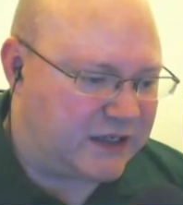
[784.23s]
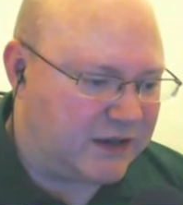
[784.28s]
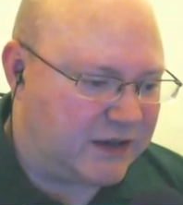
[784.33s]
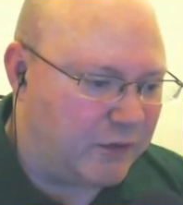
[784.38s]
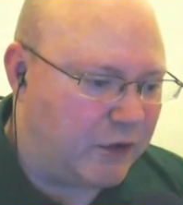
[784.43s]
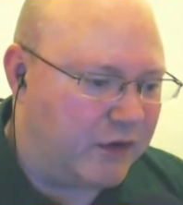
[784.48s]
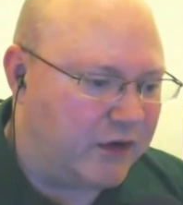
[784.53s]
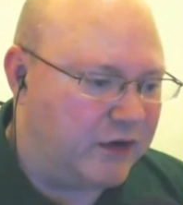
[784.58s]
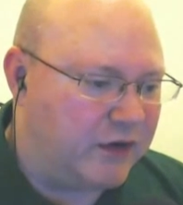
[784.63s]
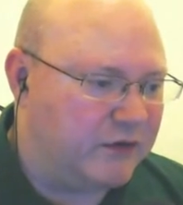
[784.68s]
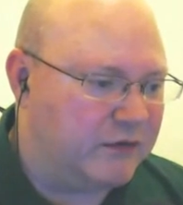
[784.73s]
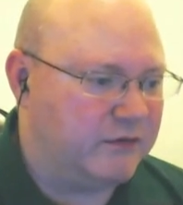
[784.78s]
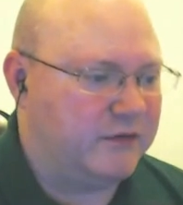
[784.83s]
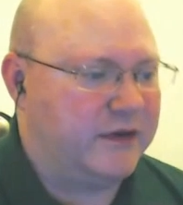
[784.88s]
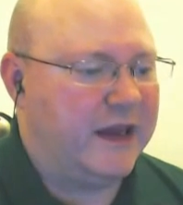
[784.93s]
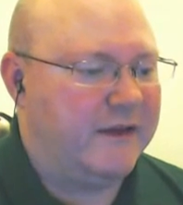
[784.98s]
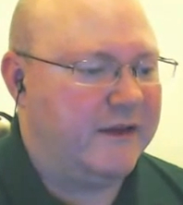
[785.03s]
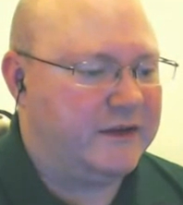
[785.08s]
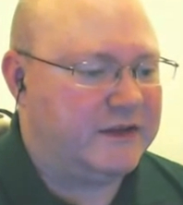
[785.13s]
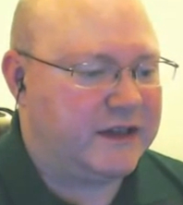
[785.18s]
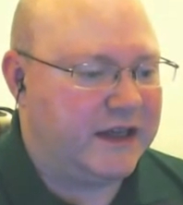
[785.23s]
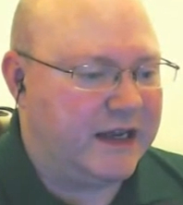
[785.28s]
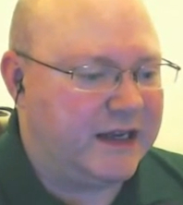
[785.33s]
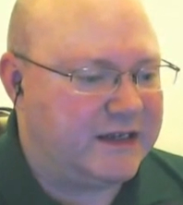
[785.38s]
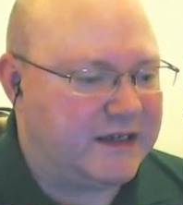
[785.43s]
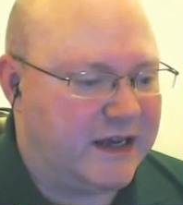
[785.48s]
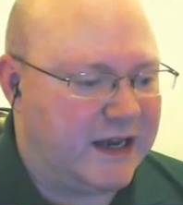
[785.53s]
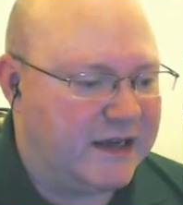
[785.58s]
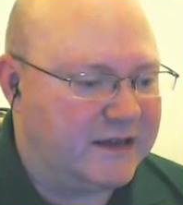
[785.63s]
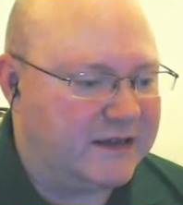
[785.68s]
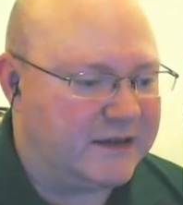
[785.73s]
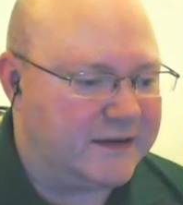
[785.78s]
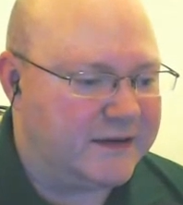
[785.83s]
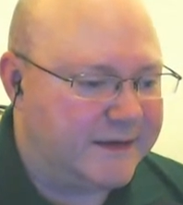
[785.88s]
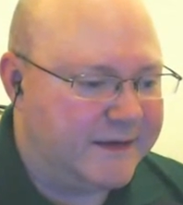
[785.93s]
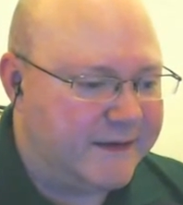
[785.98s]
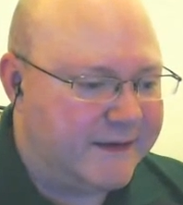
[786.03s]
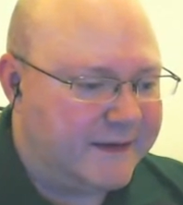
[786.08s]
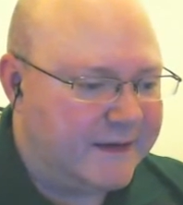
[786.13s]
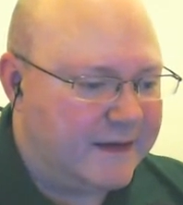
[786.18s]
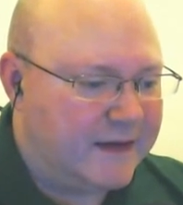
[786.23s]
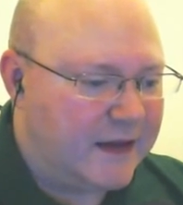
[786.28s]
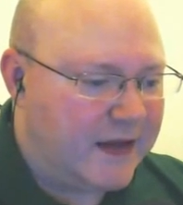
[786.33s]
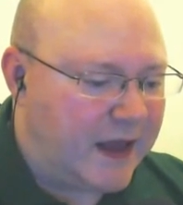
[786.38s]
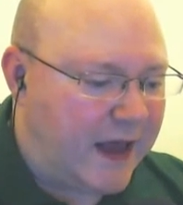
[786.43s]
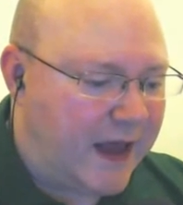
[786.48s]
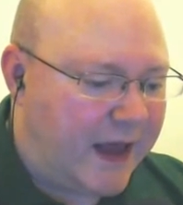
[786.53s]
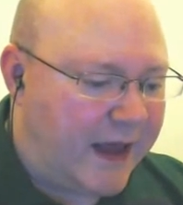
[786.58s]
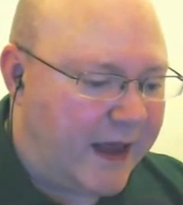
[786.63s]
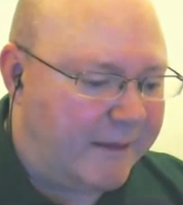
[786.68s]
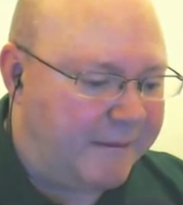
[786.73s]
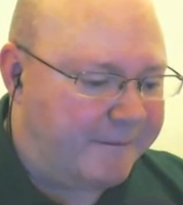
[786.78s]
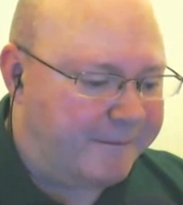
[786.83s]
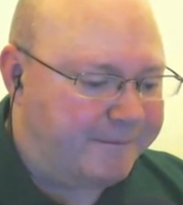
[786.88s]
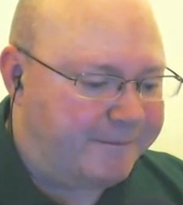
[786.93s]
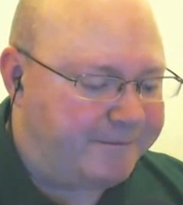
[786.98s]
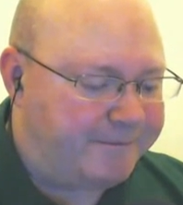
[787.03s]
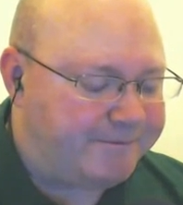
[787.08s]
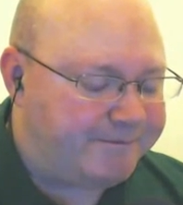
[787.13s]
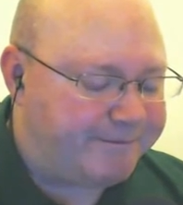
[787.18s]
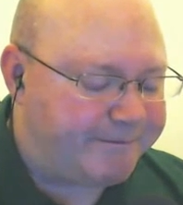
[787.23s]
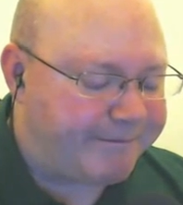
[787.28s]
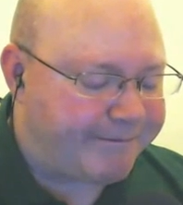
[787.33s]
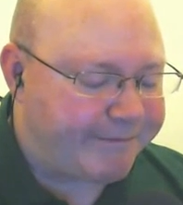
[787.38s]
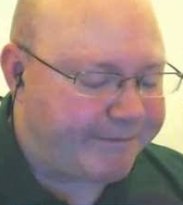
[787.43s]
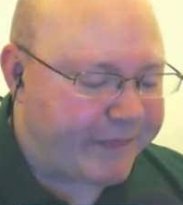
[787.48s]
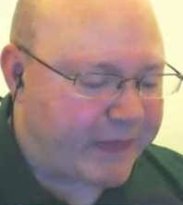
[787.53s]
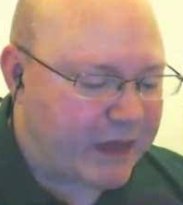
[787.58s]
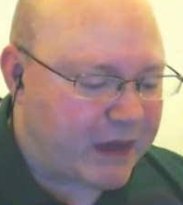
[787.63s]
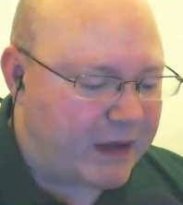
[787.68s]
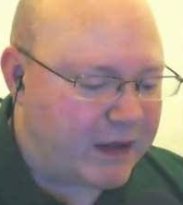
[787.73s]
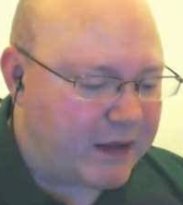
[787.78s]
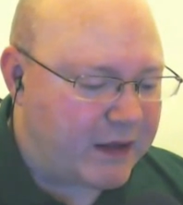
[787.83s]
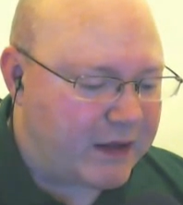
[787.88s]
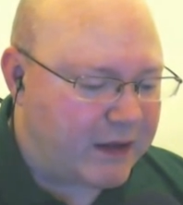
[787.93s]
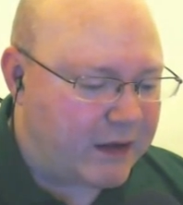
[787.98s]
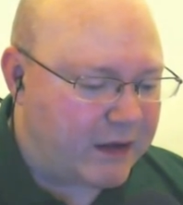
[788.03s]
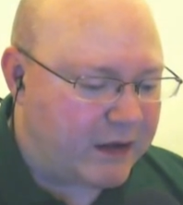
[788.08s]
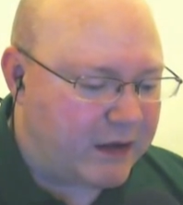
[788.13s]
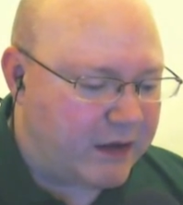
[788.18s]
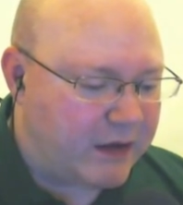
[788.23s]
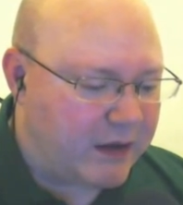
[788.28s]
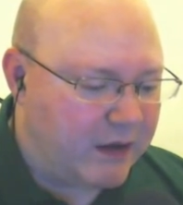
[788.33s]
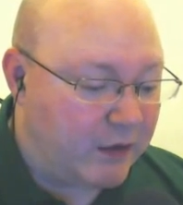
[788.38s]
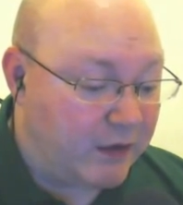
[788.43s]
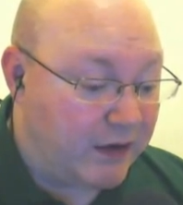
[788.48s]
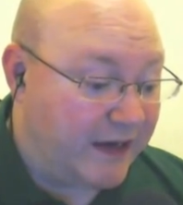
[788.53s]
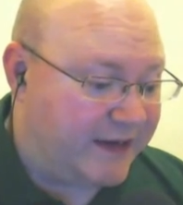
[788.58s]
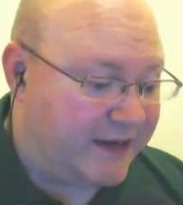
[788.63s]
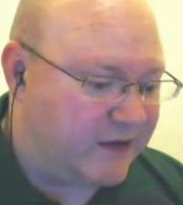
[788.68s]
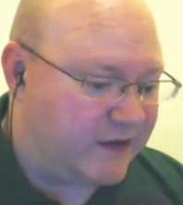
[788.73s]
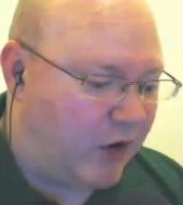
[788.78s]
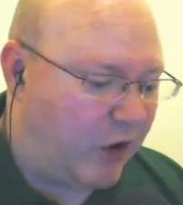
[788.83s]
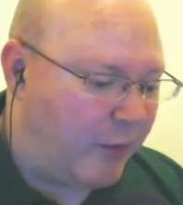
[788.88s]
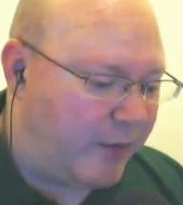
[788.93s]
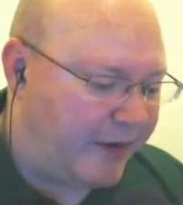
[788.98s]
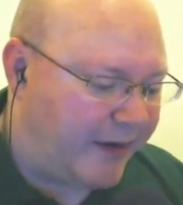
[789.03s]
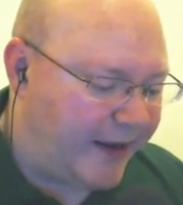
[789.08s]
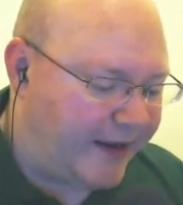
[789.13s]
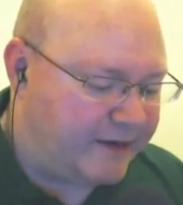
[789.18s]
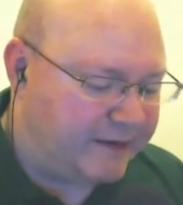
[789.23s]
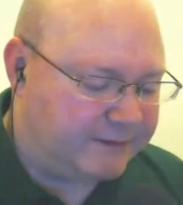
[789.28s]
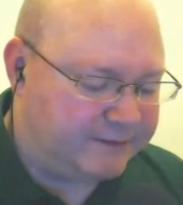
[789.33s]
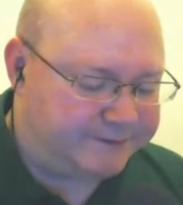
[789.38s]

the one who gave us the internet, or at least ARPANET,